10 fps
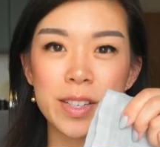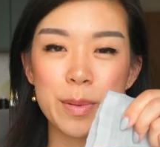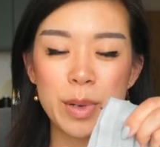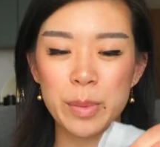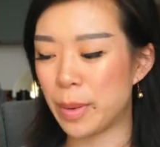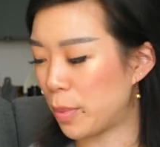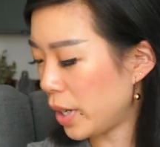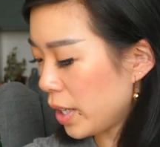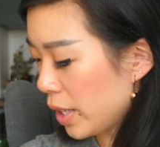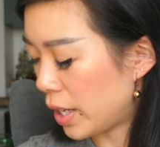Here's the midway
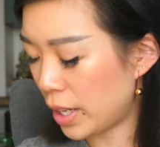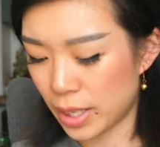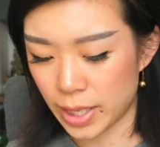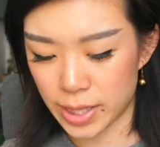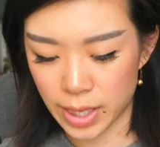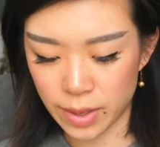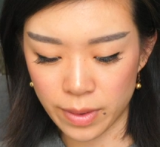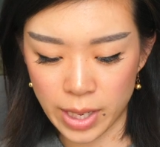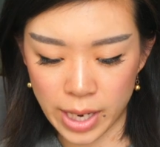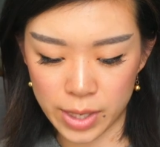point. Let's
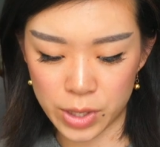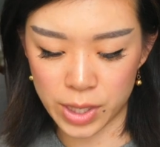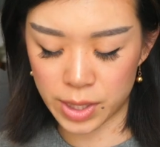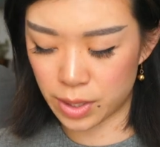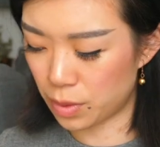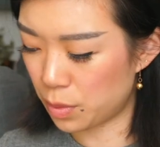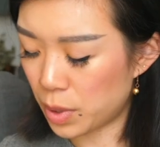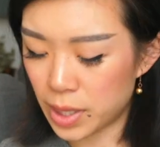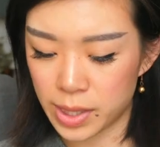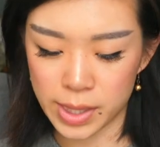give that just
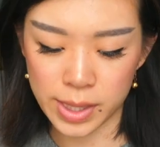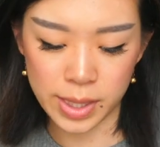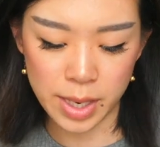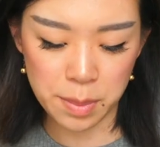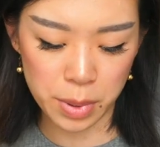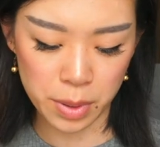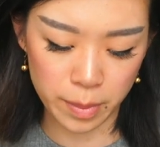one snip.